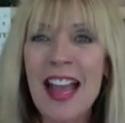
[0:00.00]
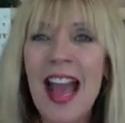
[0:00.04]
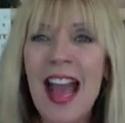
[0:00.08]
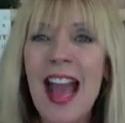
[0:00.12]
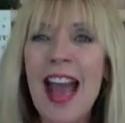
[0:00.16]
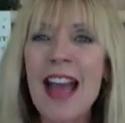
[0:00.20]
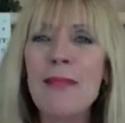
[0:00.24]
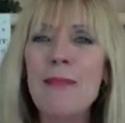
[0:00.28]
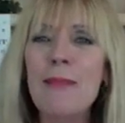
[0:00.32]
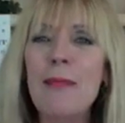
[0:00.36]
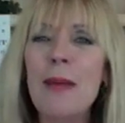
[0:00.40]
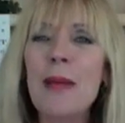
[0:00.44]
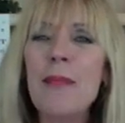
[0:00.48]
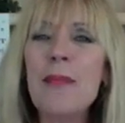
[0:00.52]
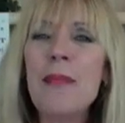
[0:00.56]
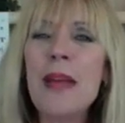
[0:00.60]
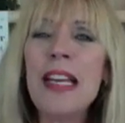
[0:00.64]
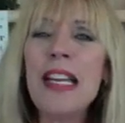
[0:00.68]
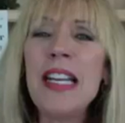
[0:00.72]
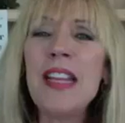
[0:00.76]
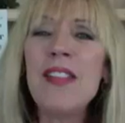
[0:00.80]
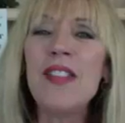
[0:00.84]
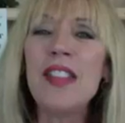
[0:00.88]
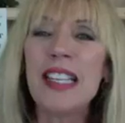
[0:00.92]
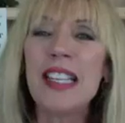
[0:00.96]
But
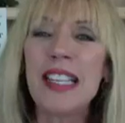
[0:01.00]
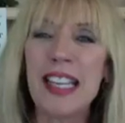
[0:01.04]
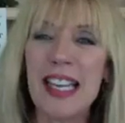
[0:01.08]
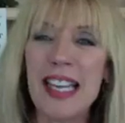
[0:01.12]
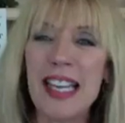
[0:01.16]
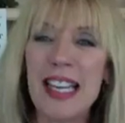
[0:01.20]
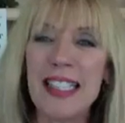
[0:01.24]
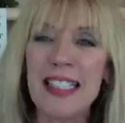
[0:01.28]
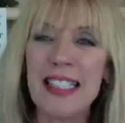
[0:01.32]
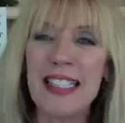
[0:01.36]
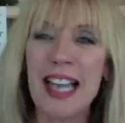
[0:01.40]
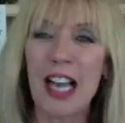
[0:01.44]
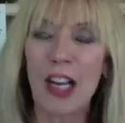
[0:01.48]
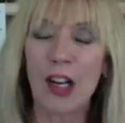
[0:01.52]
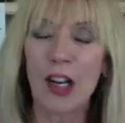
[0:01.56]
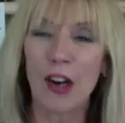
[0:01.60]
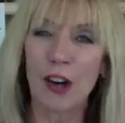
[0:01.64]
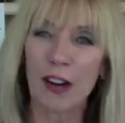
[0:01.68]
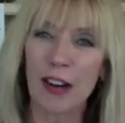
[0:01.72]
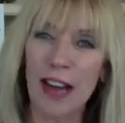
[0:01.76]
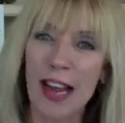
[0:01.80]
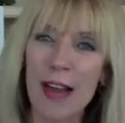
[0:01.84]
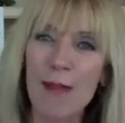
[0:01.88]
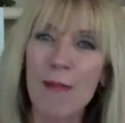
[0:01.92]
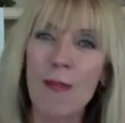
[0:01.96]
many of the keys that
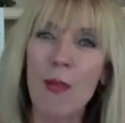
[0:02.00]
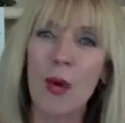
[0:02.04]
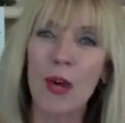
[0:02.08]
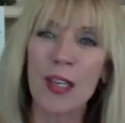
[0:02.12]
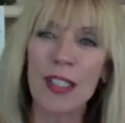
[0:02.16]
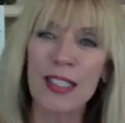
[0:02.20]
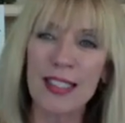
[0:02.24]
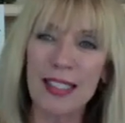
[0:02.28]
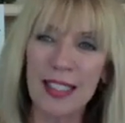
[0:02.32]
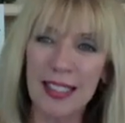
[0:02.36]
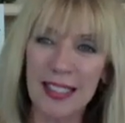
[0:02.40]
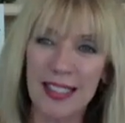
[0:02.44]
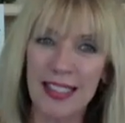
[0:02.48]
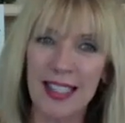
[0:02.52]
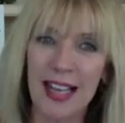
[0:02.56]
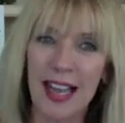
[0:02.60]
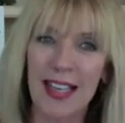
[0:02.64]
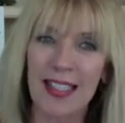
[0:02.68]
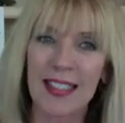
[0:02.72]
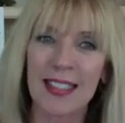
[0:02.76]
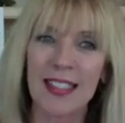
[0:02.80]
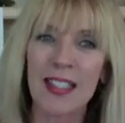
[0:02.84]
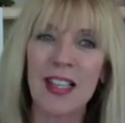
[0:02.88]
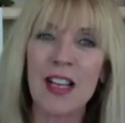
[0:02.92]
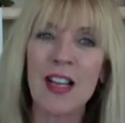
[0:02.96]
create more
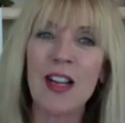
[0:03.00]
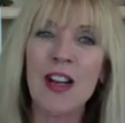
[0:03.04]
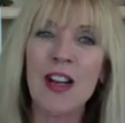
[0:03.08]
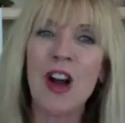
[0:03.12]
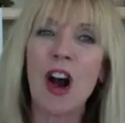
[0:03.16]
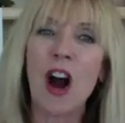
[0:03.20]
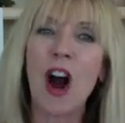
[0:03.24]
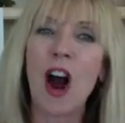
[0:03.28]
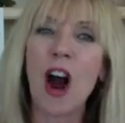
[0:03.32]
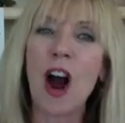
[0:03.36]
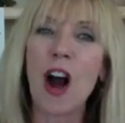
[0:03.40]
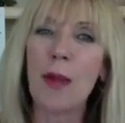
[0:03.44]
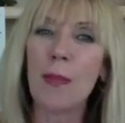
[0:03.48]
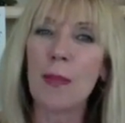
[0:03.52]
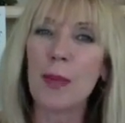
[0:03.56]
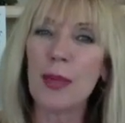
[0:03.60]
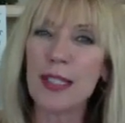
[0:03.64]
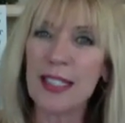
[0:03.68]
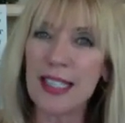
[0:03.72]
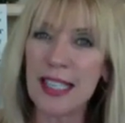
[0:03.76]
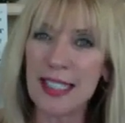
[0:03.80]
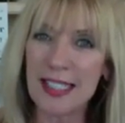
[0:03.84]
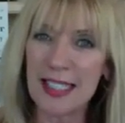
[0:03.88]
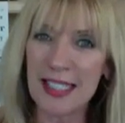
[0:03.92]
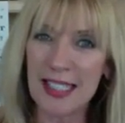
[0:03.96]
success are
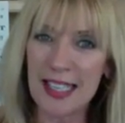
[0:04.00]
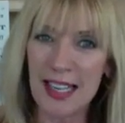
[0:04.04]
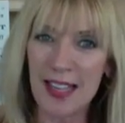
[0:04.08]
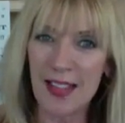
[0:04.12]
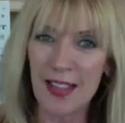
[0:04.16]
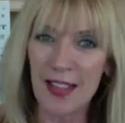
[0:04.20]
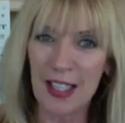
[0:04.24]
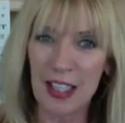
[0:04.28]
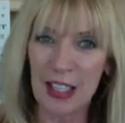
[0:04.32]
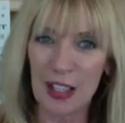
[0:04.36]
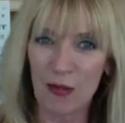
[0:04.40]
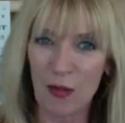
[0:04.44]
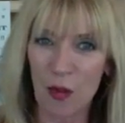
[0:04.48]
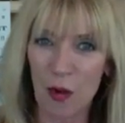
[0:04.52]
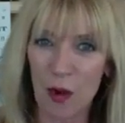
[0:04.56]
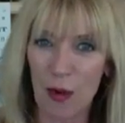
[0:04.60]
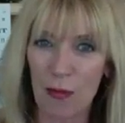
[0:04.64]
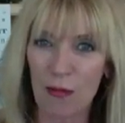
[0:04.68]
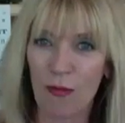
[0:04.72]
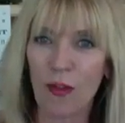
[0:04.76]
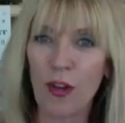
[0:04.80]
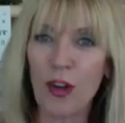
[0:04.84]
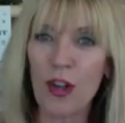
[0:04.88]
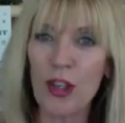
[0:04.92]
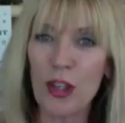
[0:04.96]
presented in this form
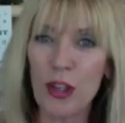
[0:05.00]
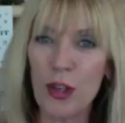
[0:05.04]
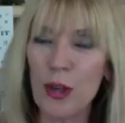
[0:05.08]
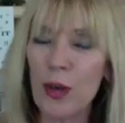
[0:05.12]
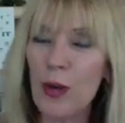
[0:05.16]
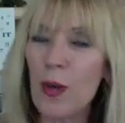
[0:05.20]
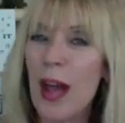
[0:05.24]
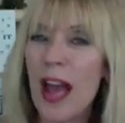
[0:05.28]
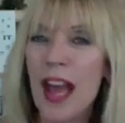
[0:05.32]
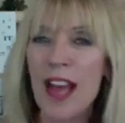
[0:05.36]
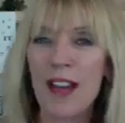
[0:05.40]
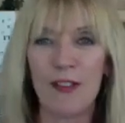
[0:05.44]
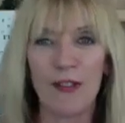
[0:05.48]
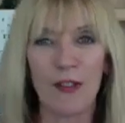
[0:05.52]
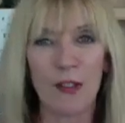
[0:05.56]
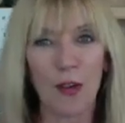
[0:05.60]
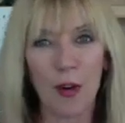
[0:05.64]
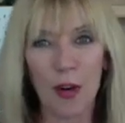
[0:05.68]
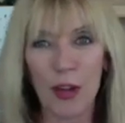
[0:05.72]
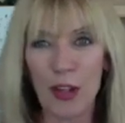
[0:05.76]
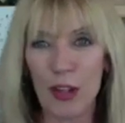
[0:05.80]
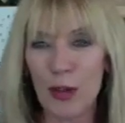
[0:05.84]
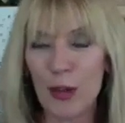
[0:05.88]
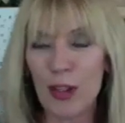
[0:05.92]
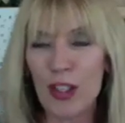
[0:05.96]
for you and
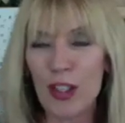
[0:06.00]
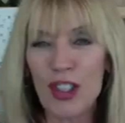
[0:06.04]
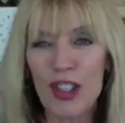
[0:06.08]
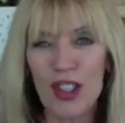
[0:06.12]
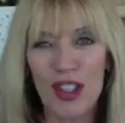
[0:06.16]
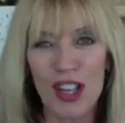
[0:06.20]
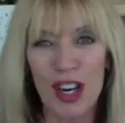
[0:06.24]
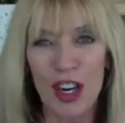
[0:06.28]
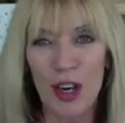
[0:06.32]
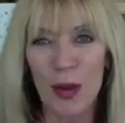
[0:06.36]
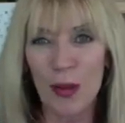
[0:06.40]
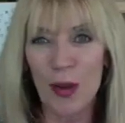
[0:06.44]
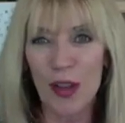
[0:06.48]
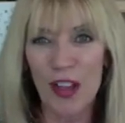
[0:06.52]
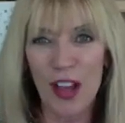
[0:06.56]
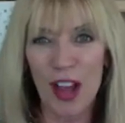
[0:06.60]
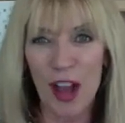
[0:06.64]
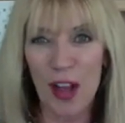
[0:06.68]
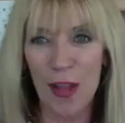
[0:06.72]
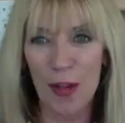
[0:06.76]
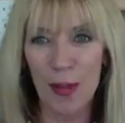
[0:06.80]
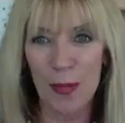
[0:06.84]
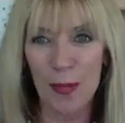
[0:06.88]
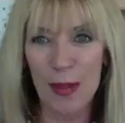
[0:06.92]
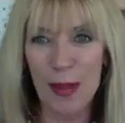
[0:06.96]
for you to share with
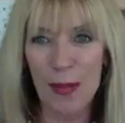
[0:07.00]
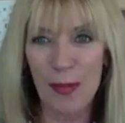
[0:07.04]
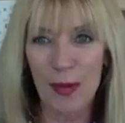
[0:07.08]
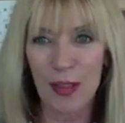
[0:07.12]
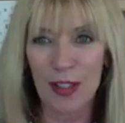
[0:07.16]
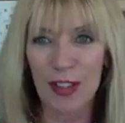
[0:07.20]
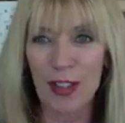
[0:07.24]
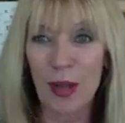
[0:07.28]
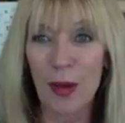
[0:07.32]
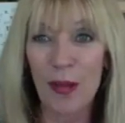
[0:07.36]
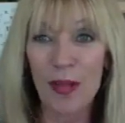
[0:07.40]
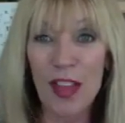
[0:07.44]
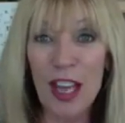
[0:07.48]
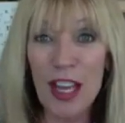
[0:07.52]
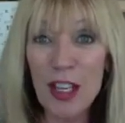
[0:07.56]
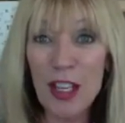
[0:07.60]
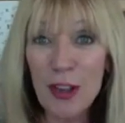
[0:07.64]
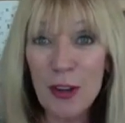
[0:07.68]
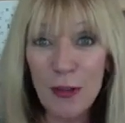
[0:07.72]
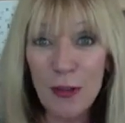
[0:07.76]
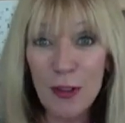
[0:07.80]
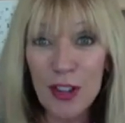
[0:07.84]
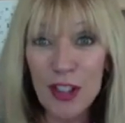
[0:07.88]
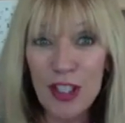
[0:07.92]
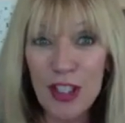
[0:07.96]
other people. So thank
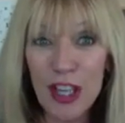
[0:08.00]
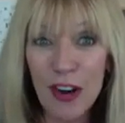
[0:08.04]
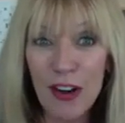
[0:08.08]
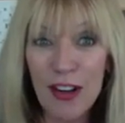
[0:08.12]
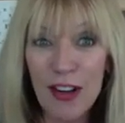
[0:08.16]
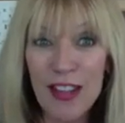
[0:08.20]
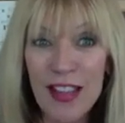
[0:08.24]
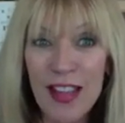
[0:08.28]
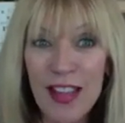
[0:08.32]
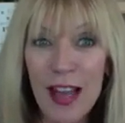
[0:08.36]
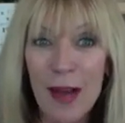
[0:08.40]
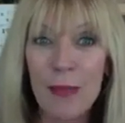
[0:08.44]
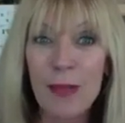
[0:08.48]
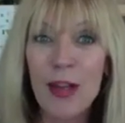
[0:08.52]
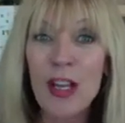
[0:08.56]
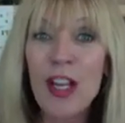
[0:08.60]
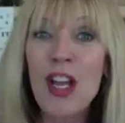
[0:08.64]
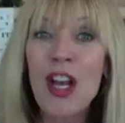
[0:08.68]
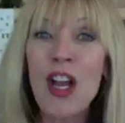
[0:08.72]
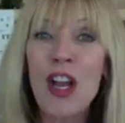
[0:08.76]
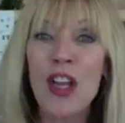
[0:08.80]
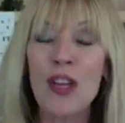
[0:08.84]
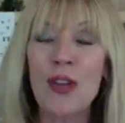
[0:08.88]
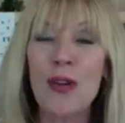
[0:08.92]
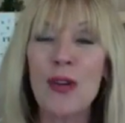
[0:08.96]
you for sharing them.
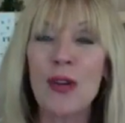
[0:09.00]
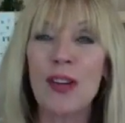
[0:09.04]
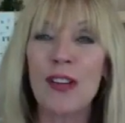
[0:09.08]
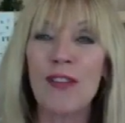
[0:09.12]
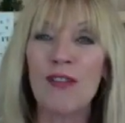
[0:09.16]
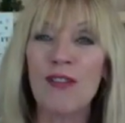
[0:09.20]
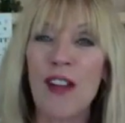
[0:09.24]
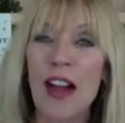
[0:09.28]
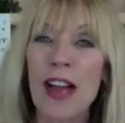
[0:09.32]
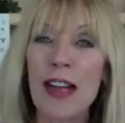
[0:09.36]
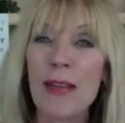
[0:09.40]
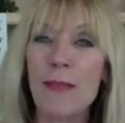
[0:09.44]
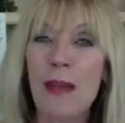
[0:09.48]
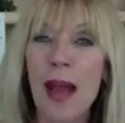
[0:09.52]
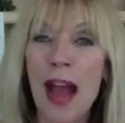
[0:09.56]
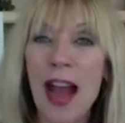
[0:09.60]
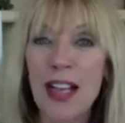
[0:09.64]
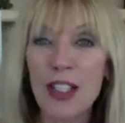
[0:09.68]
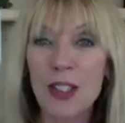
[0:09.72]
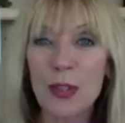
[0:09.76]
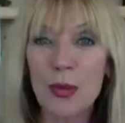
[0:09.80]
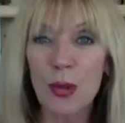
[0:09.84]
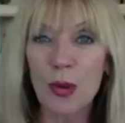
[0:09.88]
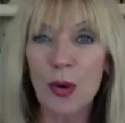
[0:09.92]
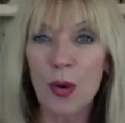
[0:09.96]
You can find
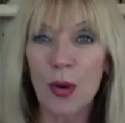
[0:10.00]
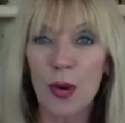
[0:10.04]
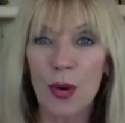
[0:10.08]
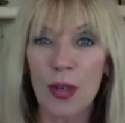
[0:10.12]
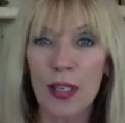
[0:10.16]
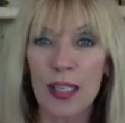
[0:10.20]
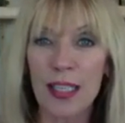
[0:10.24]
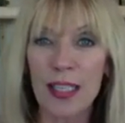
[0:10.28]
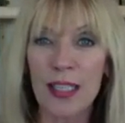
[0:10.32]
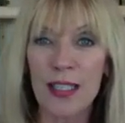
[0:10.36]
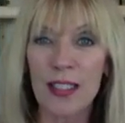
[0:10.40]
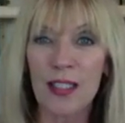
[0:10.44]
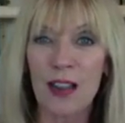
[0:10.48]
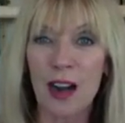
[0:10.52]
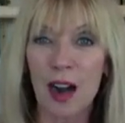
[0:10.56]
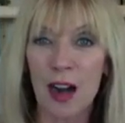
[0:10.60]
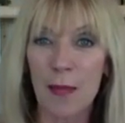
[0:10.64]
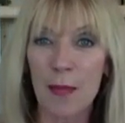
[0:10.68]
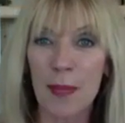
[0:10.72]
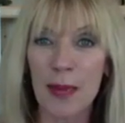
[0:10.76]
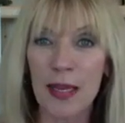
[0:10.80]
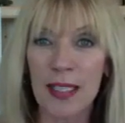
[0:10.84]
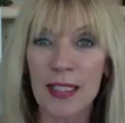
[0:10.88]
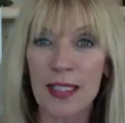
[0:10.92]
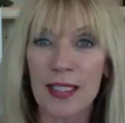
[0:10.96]
past recording
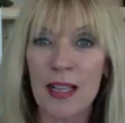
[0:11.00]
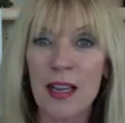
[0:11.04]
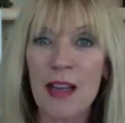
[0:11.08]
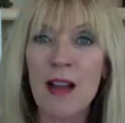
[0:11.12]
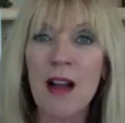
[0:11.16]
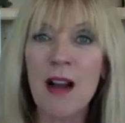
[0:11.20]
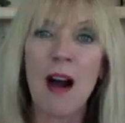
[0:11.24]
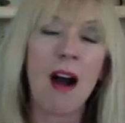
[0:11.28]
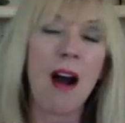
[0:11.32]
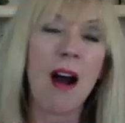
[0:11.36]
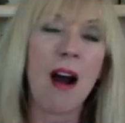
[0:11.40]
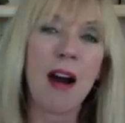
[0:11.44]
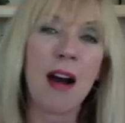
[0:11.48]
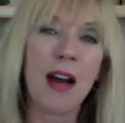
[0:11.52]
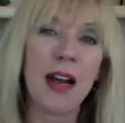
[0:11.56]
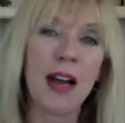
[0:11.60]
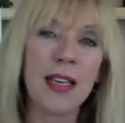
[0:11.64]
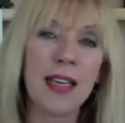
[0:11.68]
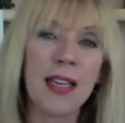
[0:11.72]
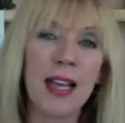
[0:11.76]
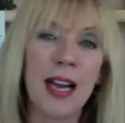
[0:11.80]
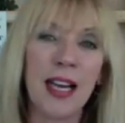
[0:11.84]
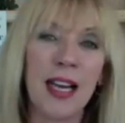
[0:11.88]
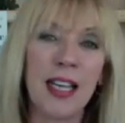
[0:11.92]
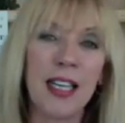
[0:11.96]
topics on